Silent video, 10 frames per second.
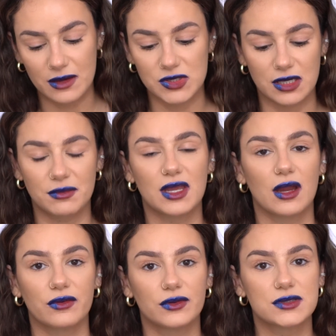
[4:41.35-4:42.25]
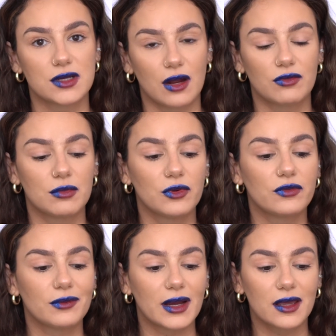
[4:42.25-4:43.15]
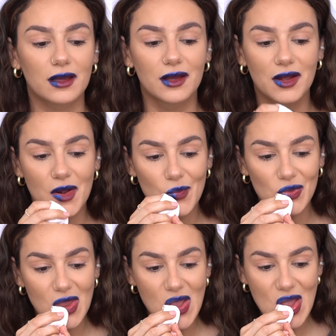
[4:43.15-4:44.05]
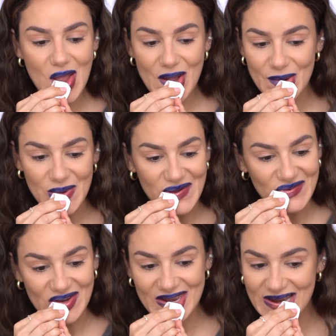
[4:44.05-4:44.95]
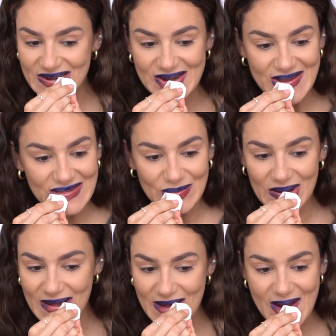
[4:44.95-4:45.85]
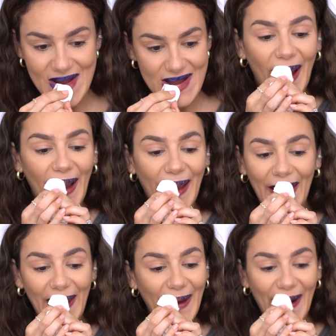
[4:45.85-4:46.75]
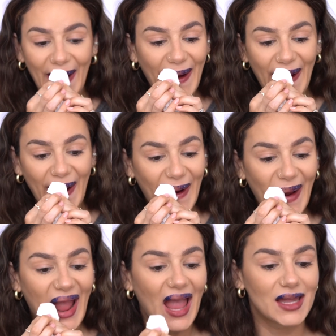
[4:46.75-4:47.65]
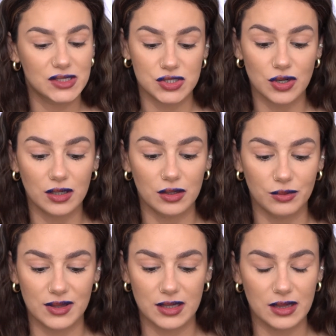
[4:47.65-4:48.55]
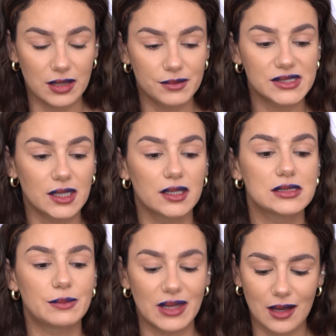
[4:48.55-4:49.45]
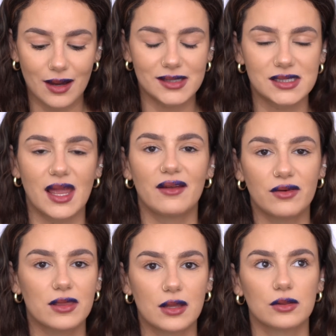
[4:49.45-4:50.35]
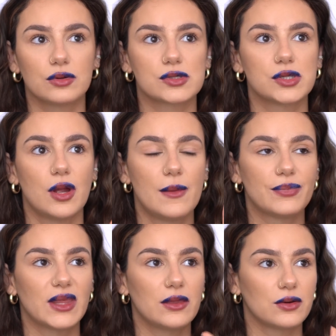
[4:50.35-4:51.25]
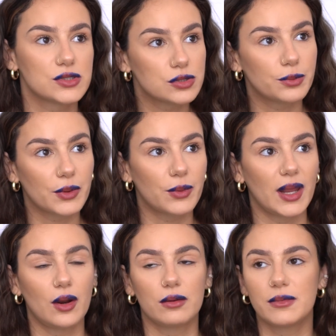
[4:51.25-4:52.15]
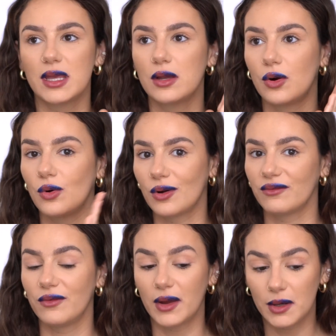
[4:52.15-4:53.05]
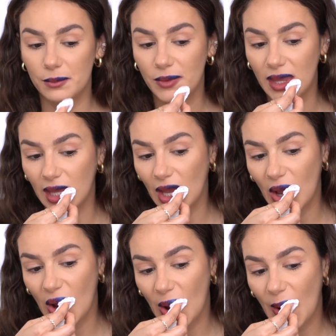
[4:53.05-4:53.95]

I'm trying to be careful to not remove my my foundation as well. I struggle with lip stains because everything looks either super red on me or very pink,